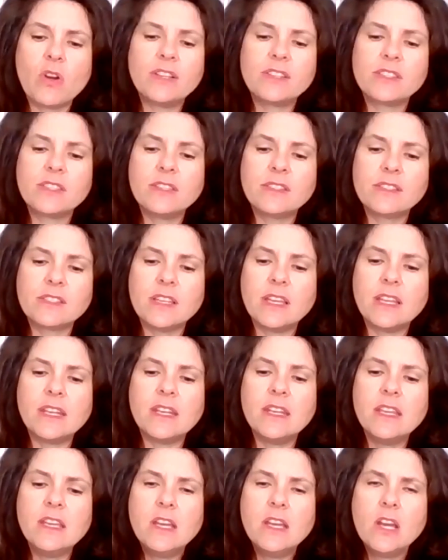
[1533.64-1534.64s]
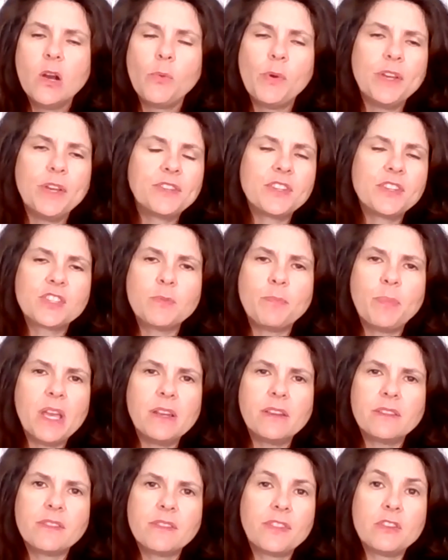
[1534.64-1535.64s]
crisis, and we
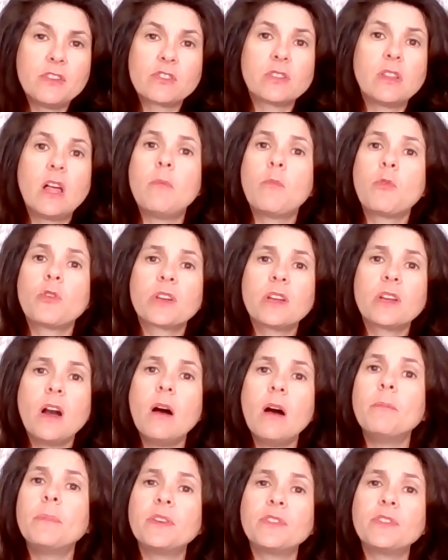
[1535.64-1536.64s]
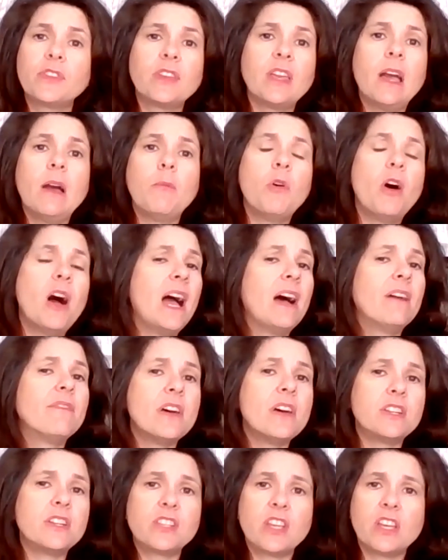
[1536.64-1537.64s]
anticipate that there's a lot more to come, because again, we'll have
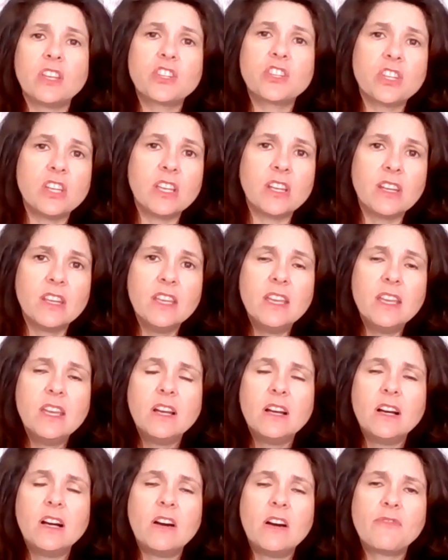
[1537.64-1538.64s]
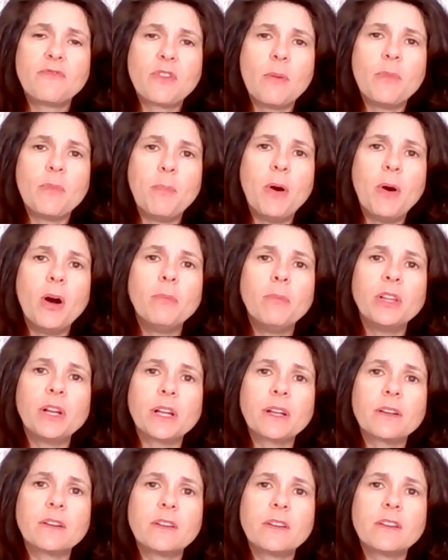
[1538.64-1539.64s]
that attention from the
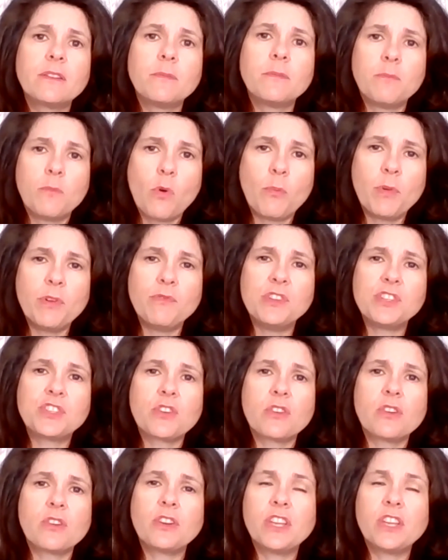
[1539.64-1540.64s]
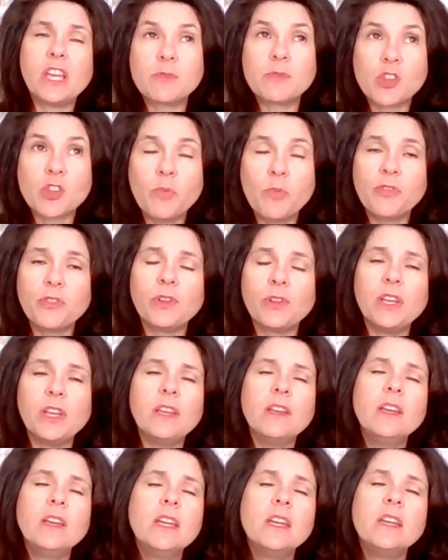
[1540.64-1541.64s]
public when we restart our games,
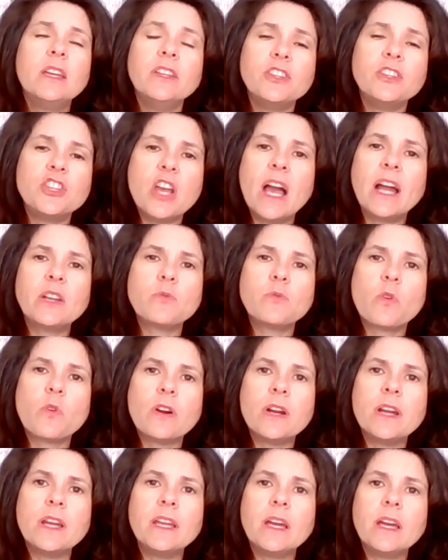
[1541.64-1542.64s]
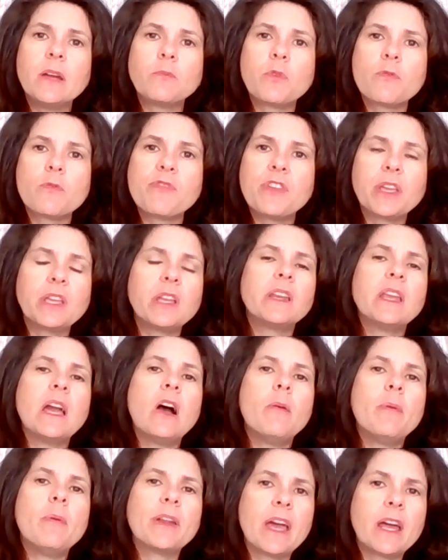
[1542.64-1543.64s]
hopefully in January. And we're thinking
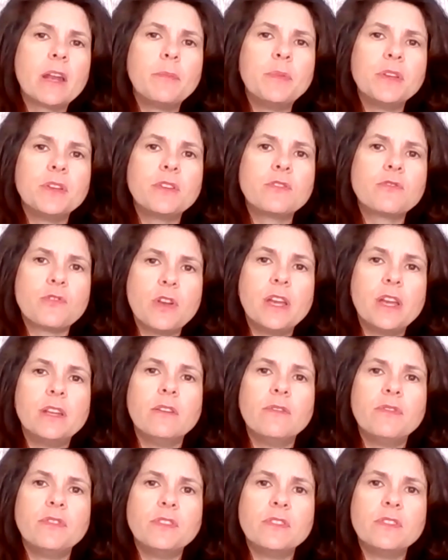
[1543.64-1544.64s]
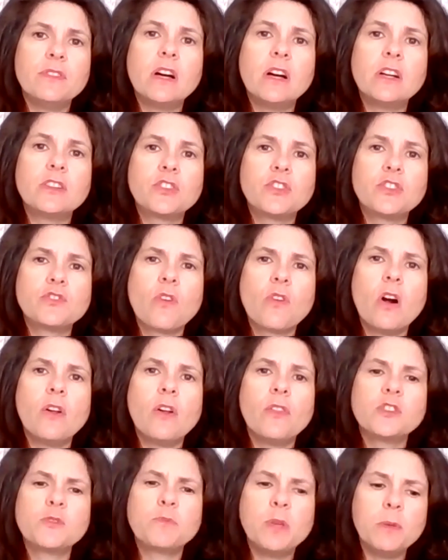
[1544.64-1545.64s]
now about how to be creative to
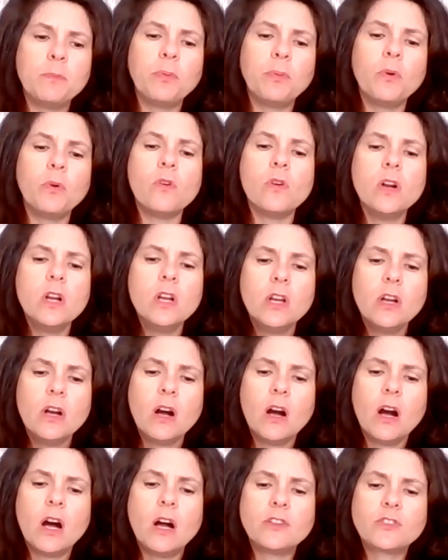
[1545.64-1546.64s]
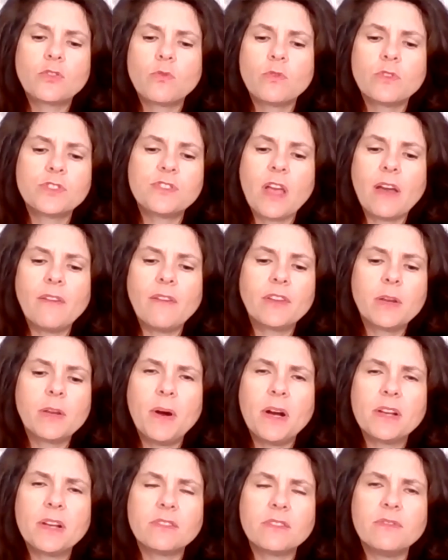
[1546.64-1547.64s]
draw those people towards having a
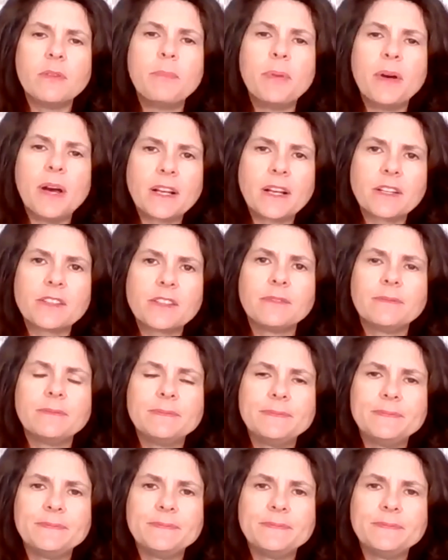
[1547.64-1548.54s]
positive impact.